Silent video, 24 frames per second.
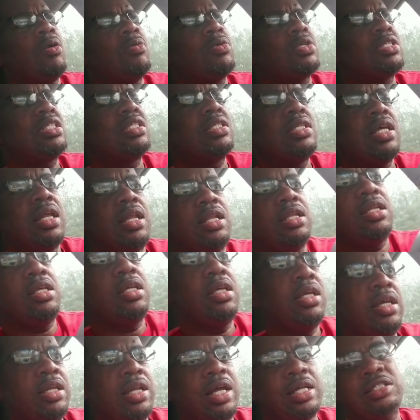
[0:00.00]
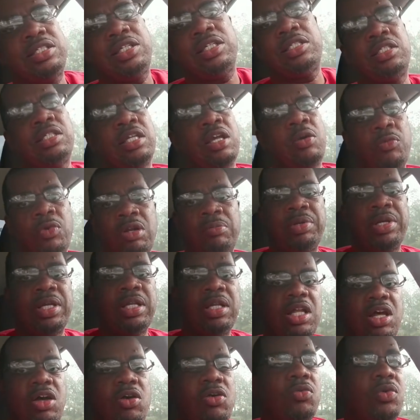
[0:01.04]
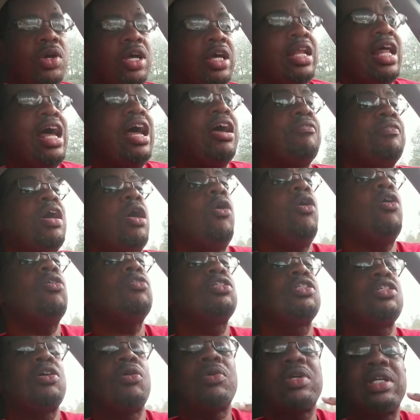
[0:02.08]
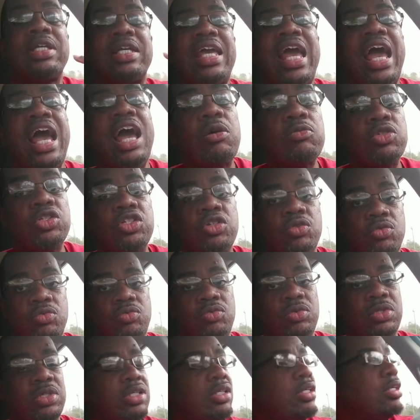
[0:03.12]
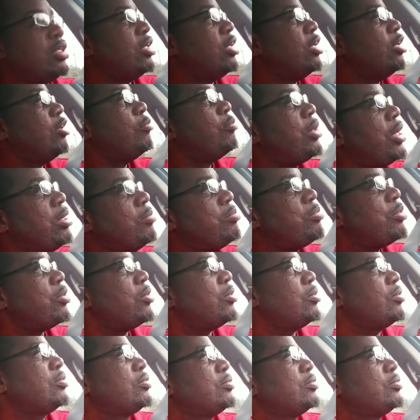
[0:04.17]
was settling it, and I just didn't want to be alone. And I also counseled people